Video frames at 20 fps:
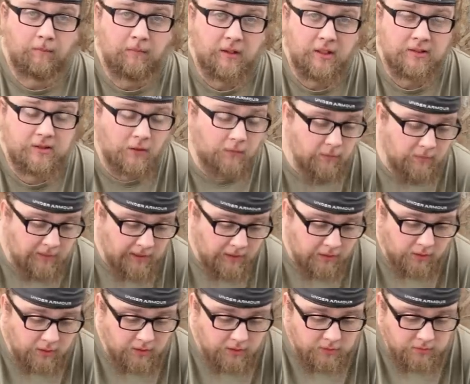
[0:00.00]
So from now
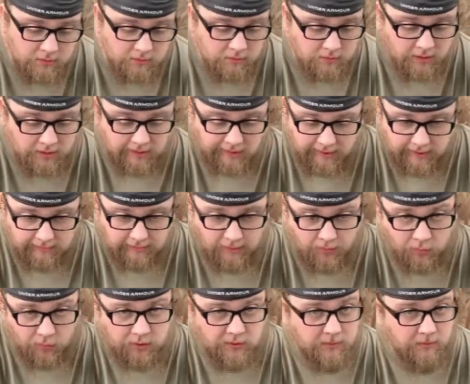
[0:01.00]
on, when anybody
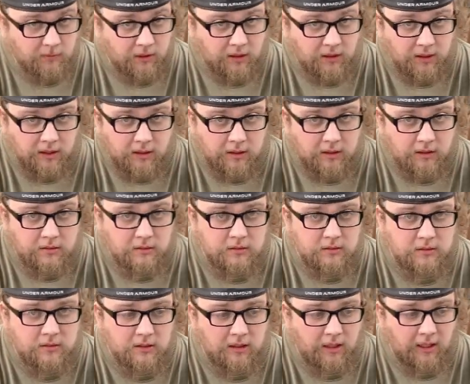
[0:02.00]
orders from Rockauto,
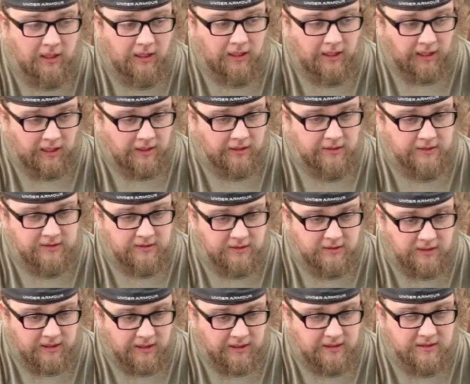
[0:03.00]
I highly
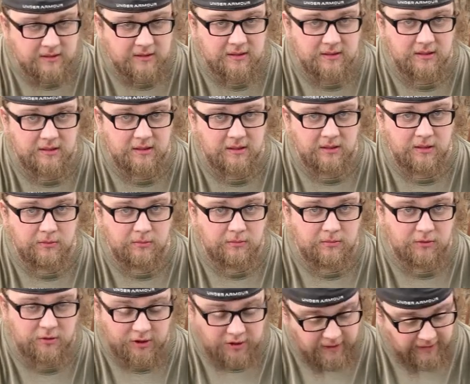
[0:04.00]
suggest you
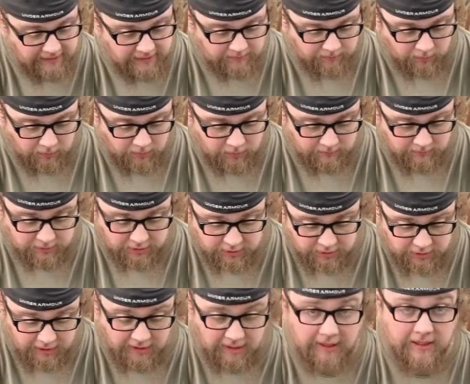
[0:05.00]
check the part numbers,
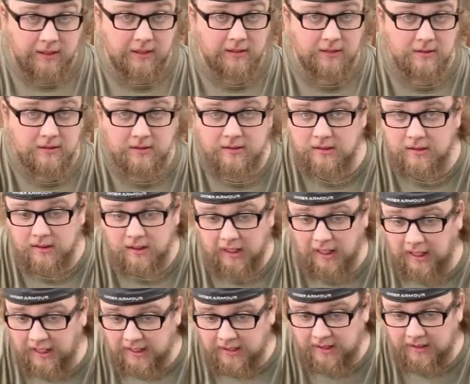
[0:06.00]
check.
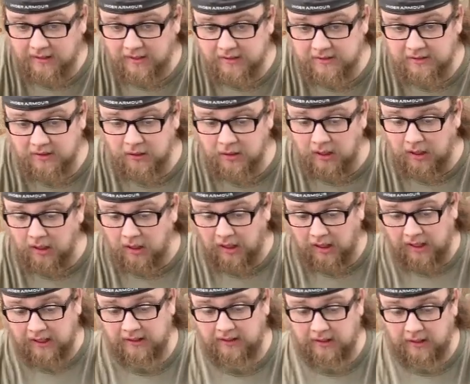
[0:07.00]
I didn't think so.
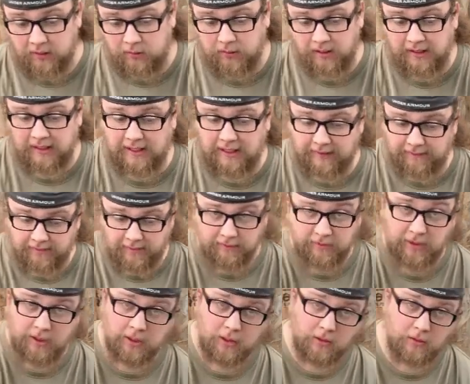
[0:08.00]
I thought when I gave them
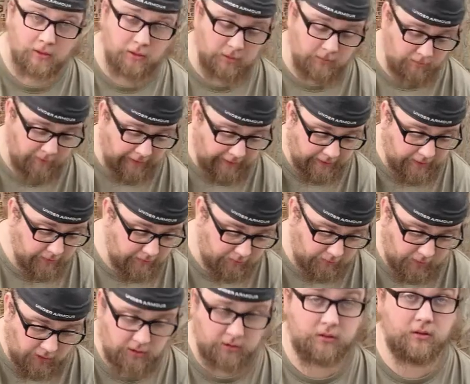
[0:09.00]
year, make,
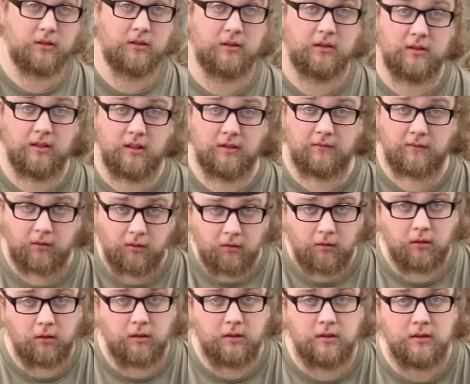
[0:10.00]
model of
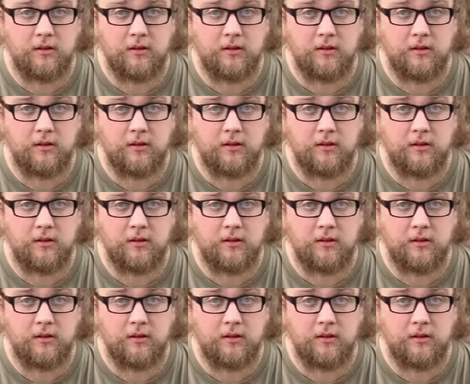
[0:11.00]
car